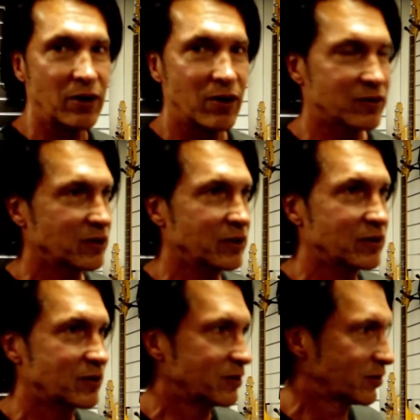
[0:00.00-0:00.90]
honestly, it's
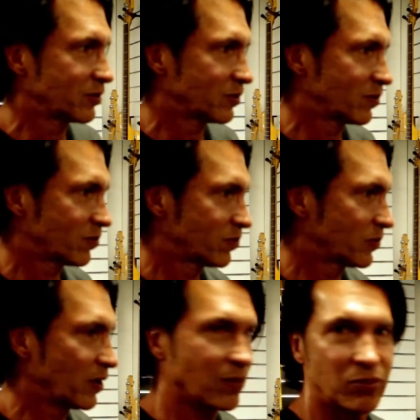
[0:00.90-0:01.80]
just
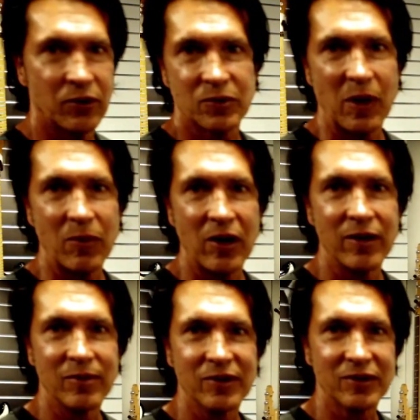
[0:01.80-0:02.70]
kind of blows my mind,
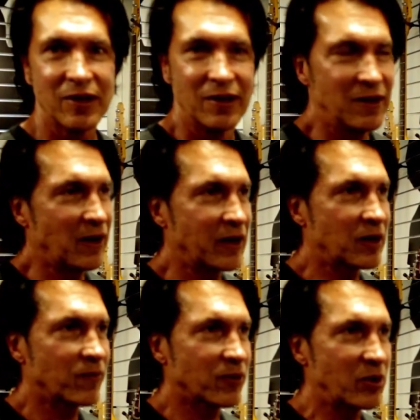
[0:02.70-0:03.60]
because I come
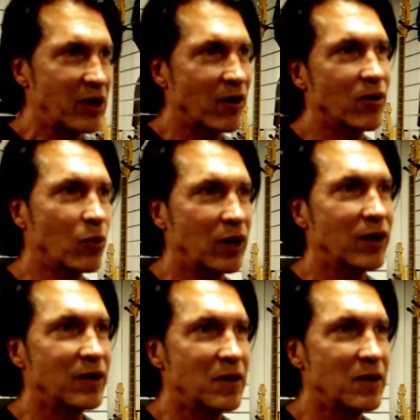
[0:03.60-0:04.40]
from an era where